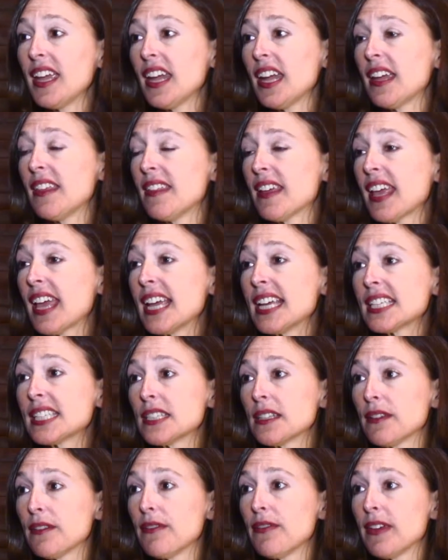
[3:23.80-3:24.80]
In the
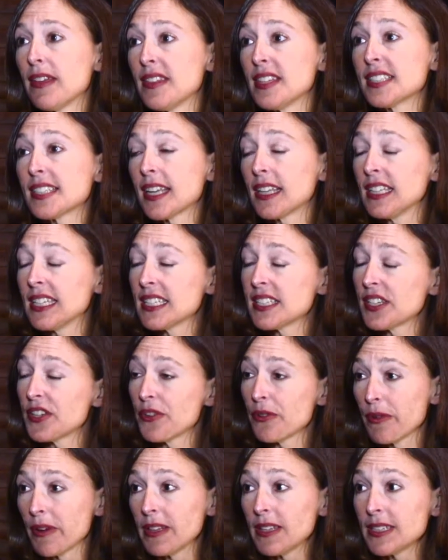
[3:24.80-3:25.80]
case of uh, the Suddenly
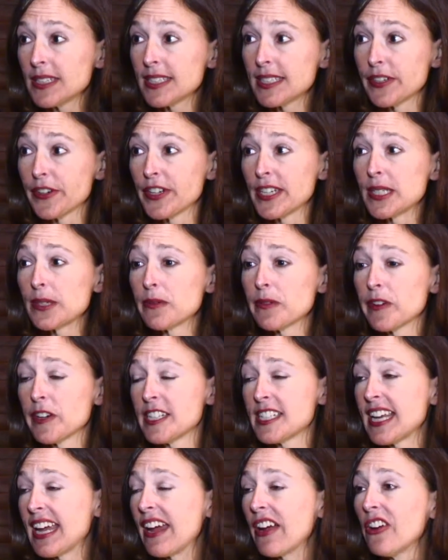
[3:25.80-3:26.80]
Cinderella series for
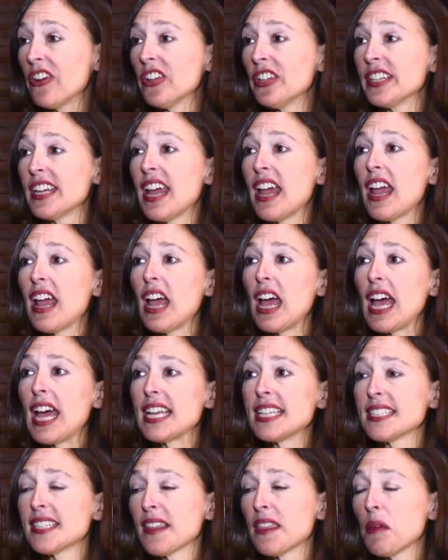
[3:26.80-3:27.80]
Entangled,
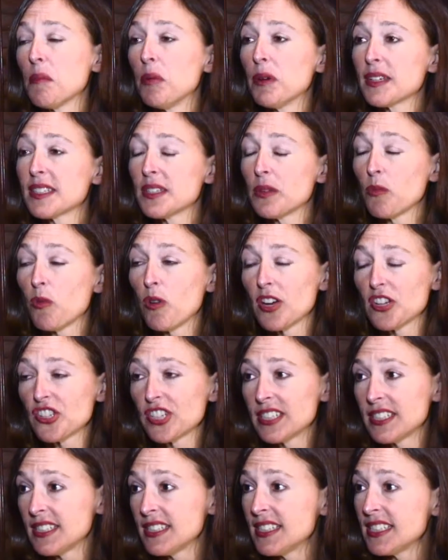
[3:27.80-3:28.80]
I set the books in
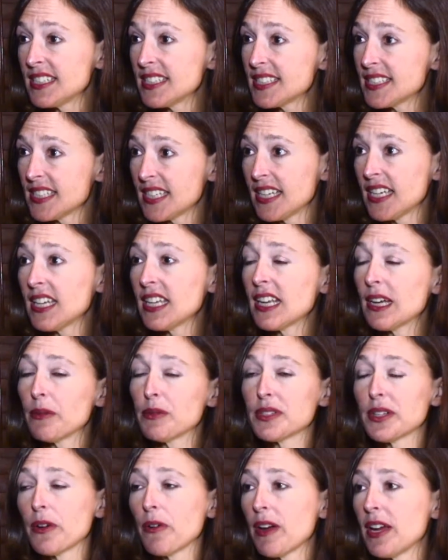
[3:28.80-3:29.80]
Washington, D C, and I
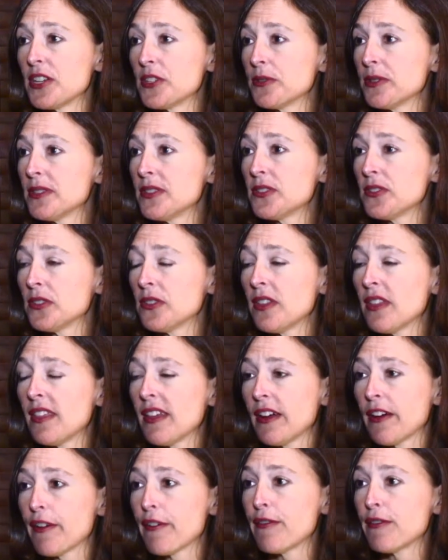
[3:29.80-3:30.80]
was a graduate student
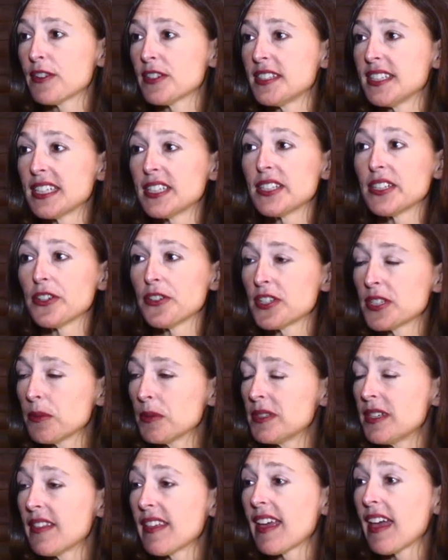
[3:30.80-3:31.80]
there for six years. I
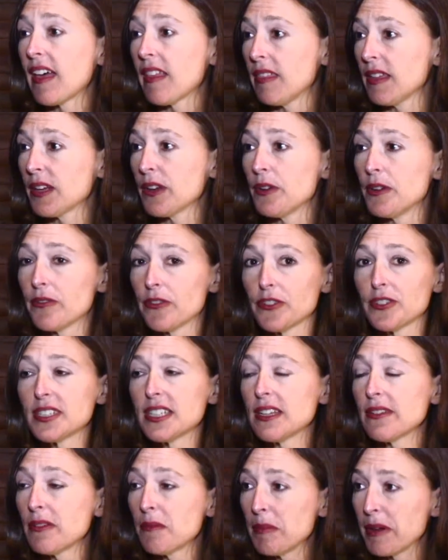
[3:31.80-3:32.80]
went to the Catholic
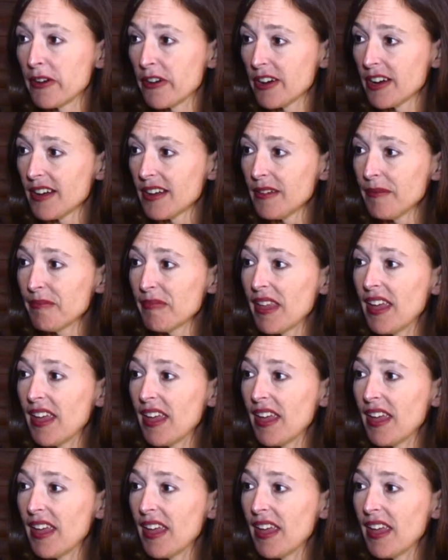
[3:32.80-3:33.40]
University of America.